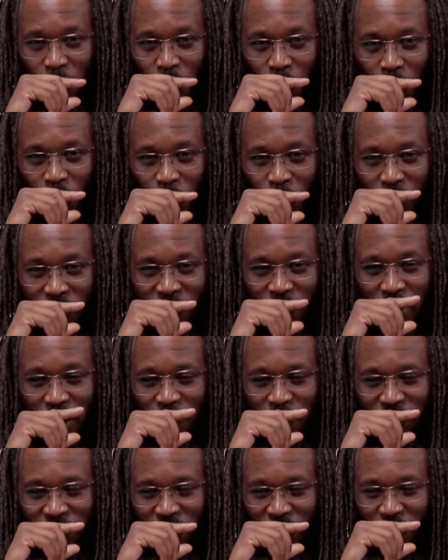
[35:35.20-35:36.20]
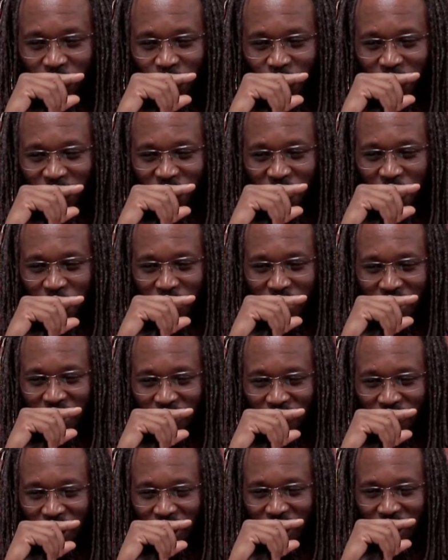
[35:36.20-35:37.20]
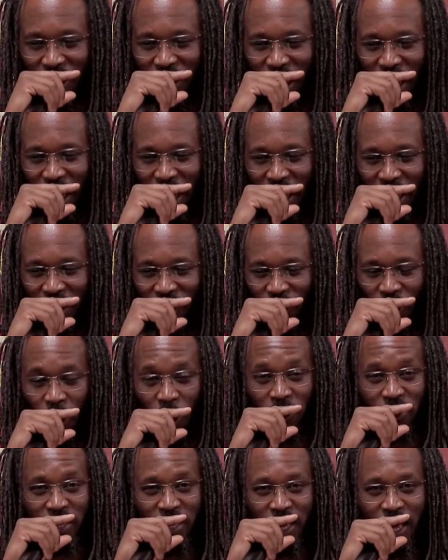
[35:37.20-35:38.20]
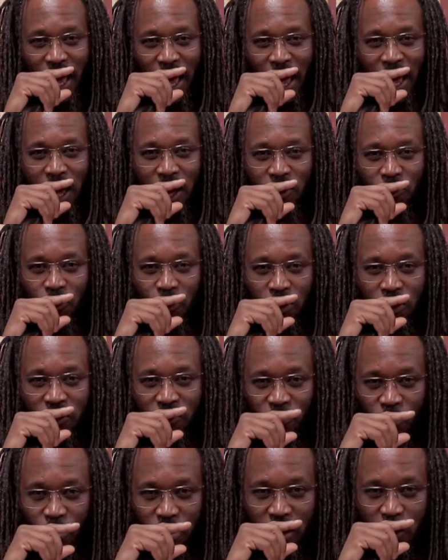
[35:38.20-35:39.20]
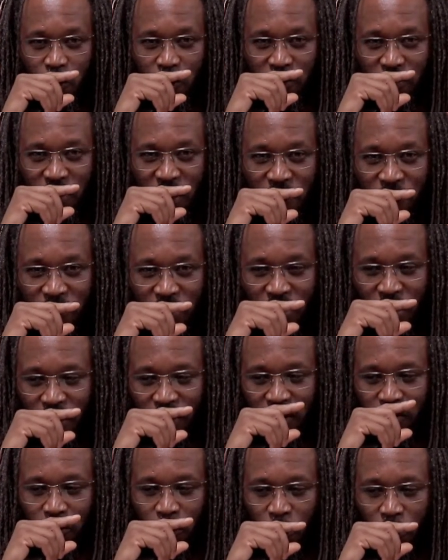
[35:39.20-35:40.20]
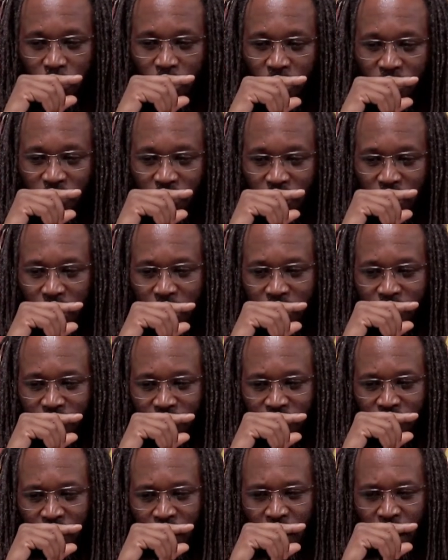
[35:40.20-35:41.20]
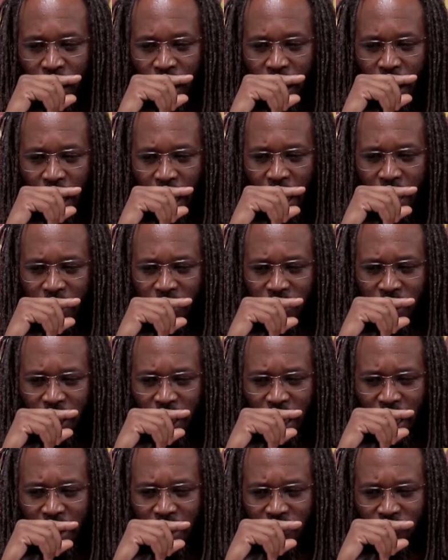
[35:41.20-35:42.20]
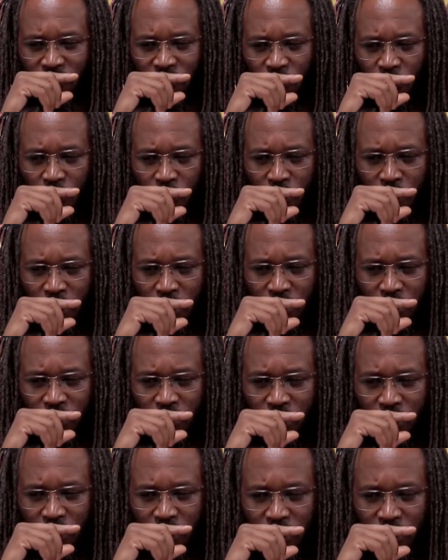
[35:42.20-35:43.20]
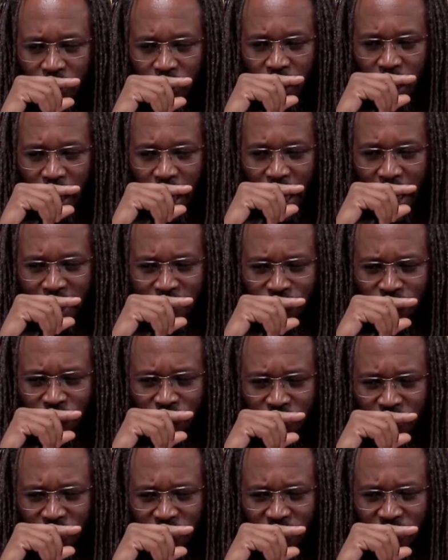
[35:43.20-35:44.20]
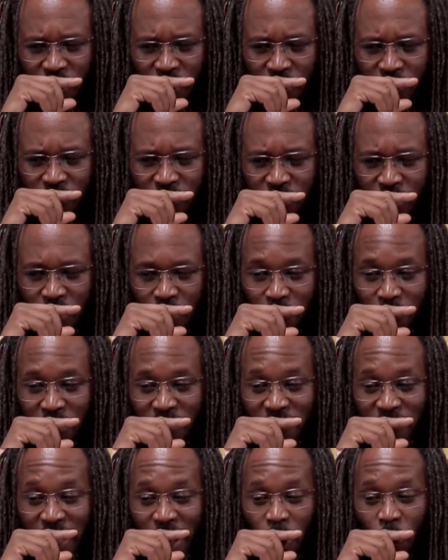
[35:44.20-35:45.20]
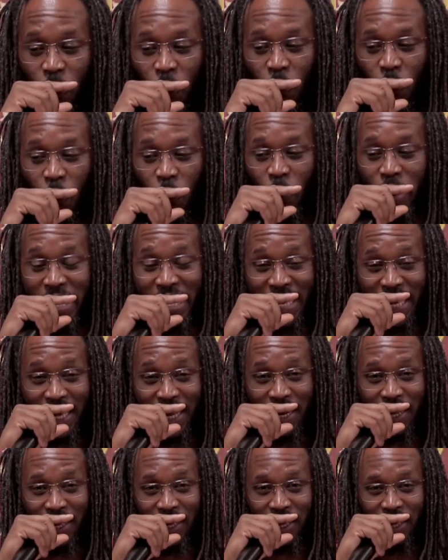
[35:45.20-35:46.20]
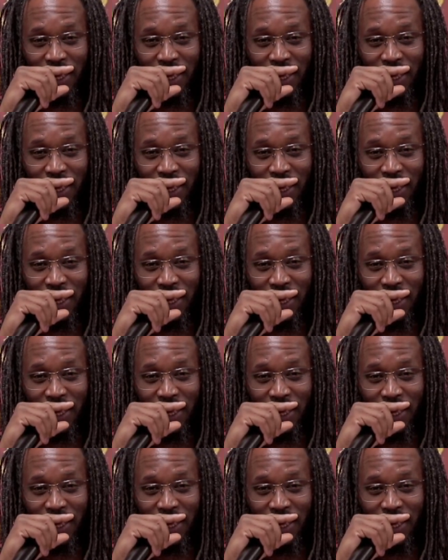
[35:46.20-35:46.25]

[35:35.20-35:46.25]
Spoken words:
where's my return? Where's my money, right? And all he had was what he was given, nothing more, nothing less. And his Lord answered and said unto him, thou wicked